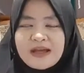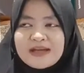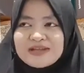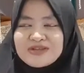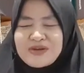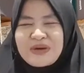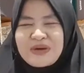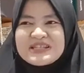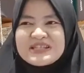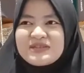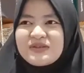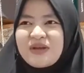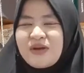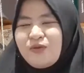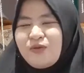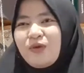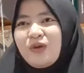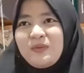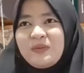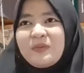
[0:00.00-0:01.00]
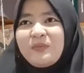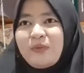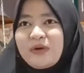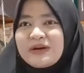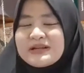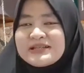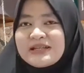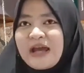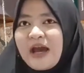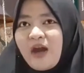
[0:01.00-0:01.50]
So it will be
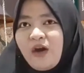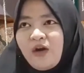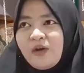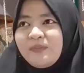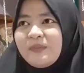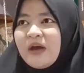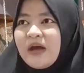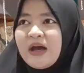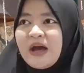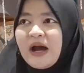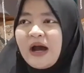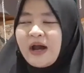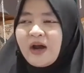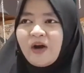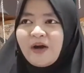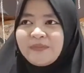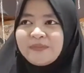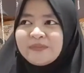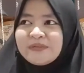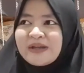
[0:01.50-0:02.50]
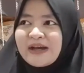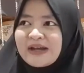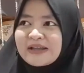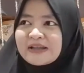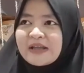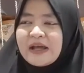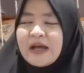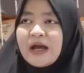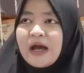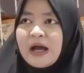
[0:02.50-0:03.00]
pricey. I hope
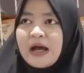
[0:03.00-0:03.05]
that